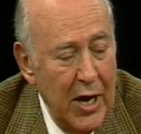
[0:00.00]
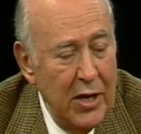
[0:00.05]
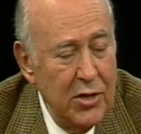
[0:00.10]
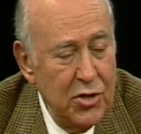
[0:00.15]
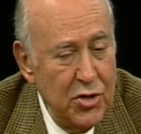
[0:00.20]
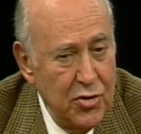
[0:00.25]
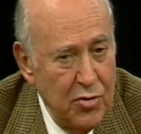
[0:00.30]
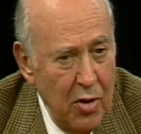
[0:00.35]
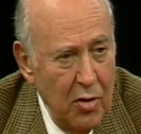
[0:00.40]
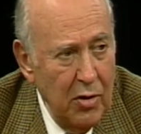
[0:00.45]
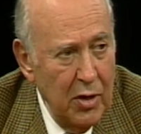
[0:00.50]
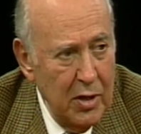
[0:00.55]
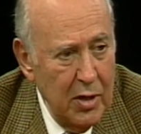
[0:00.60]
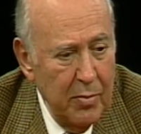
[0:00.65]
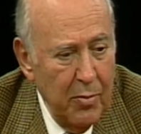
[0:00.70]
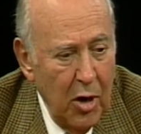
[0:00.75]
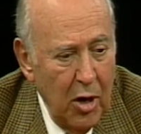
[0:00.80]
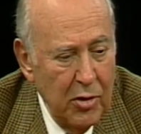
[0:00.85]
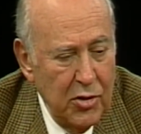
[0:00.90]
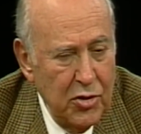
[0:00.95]
Dan Strone at
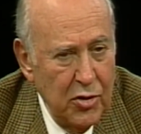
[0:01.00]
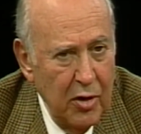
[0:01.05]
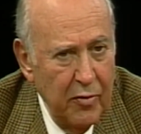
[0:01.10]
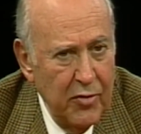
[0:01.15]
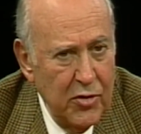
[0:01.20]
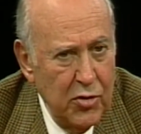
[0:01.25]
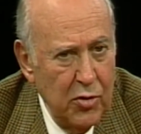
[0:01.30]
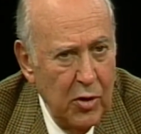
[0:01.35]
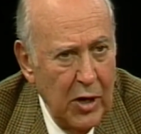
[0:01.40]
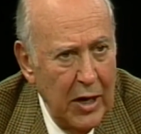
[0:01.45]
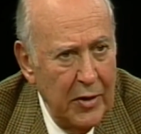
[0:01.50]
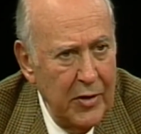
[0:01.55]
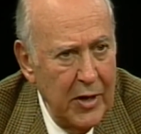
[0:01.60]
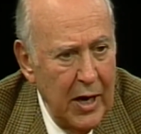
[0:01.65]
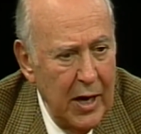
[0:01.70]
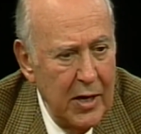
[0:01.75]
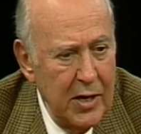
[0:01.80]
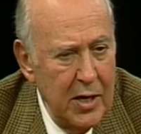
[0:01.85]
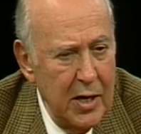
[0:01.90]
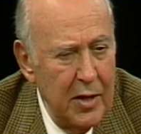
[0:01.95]
the Morris office who got
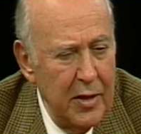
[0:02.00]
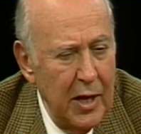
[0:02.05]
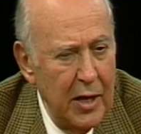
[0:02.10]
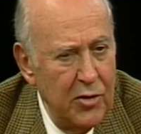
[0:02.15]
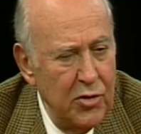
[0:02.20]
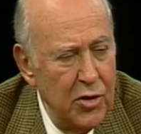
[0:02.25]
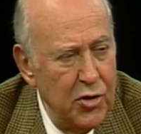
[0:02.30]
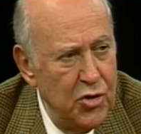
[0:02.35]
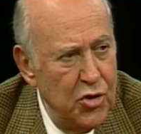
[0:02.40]
the idea that